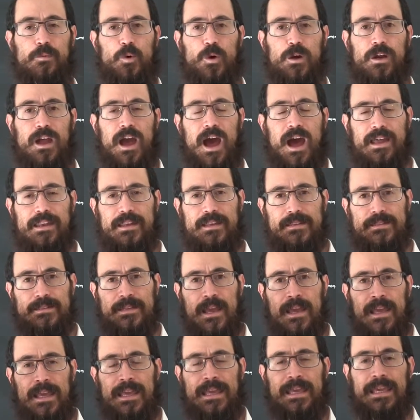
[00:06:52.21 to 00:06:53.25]
where God
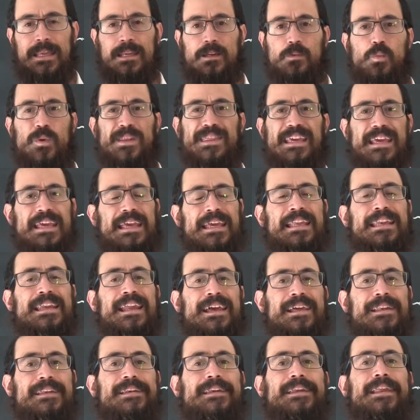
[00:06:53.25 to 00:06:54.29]
is hidden
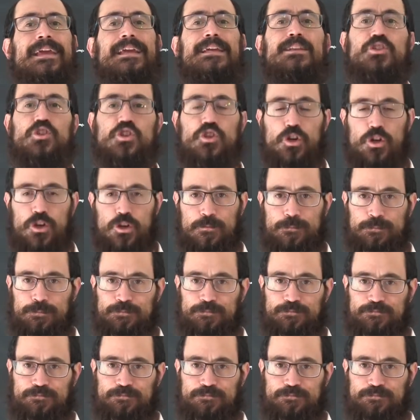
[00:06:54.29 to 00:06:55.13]
within nature.